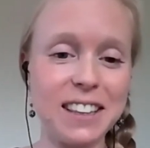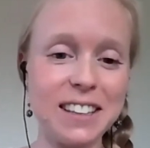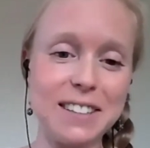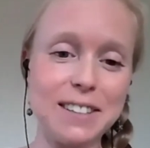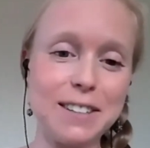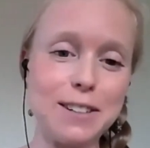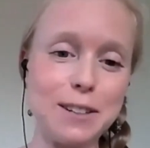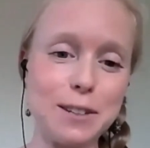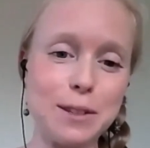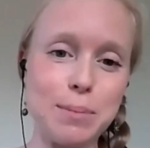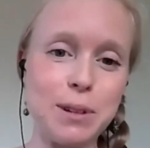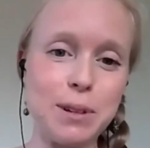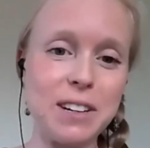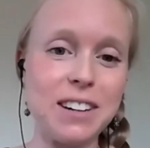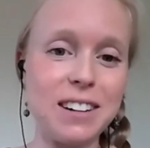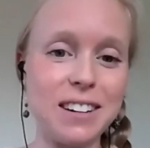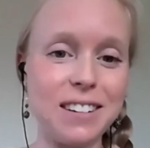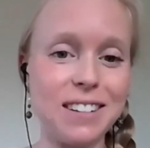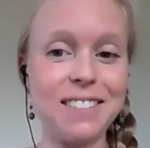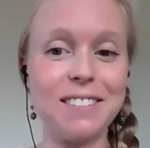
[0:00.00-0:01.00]
This has just
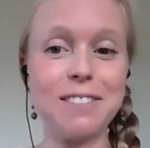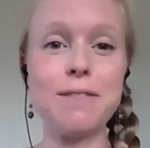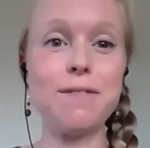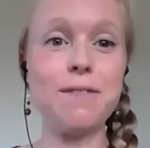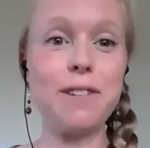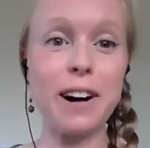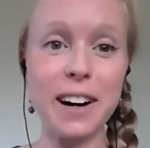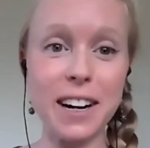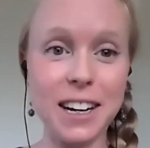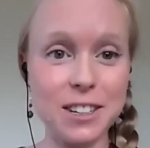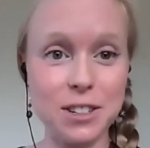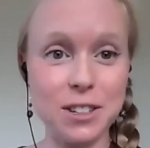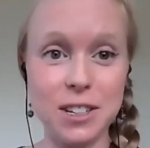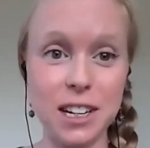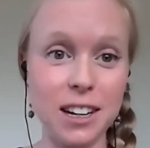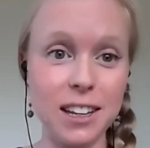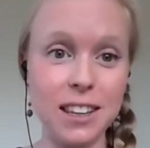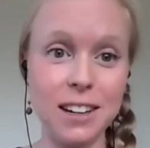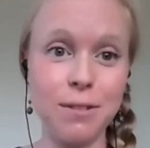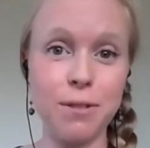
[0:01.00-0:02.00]
been very
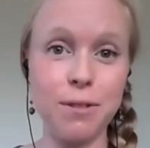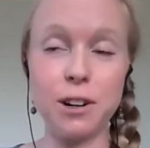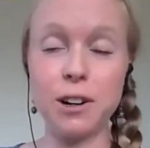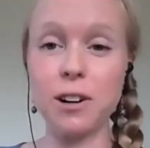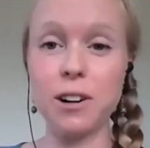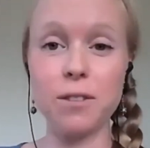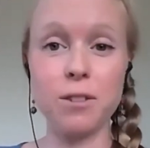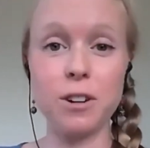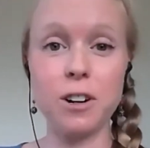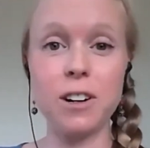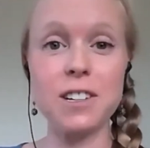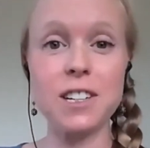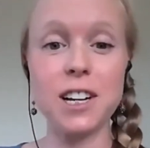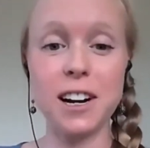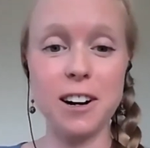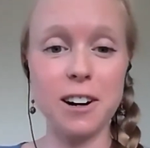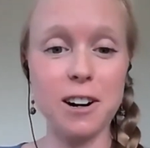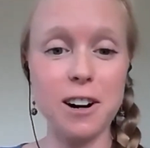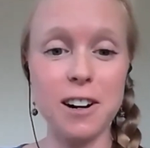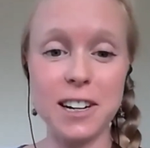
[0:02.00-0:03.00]
interesting, I think, for our
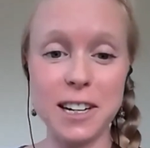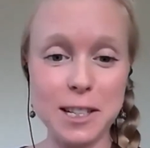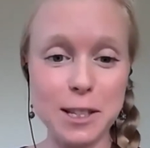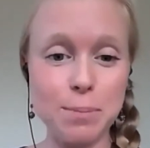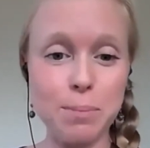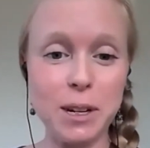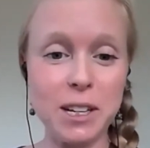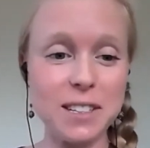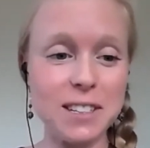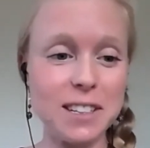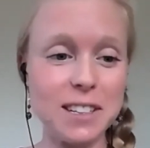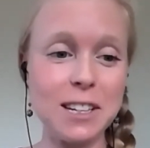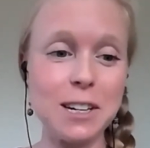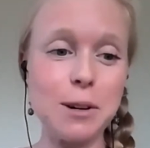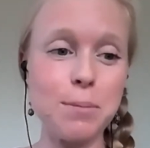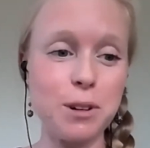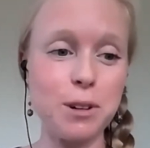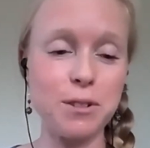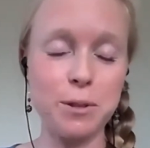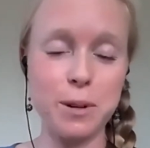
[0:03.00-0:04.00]
entire audience based on the
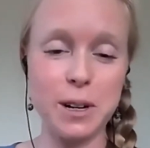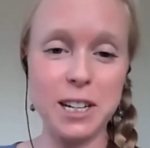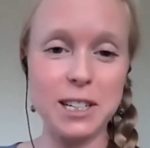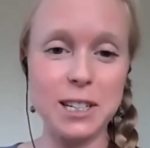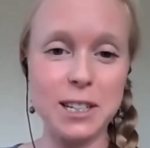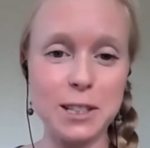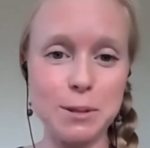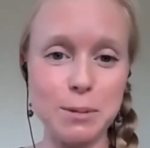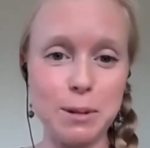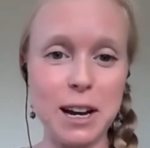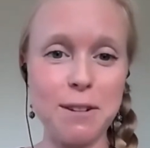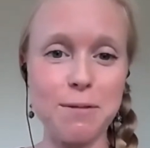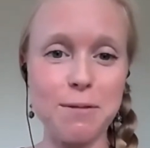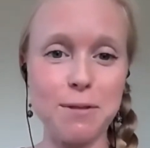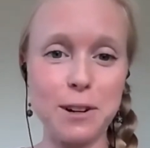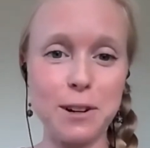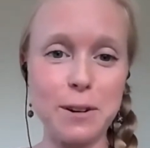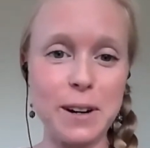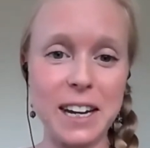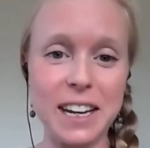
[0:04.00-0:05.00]
number of questions we
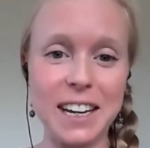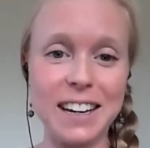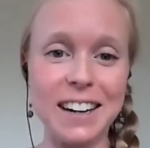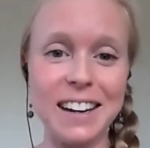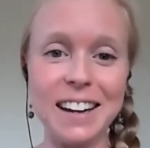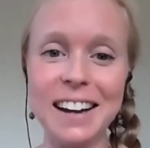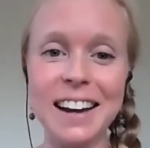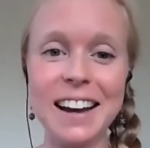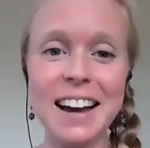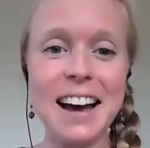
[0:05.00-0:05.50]
have flowing in.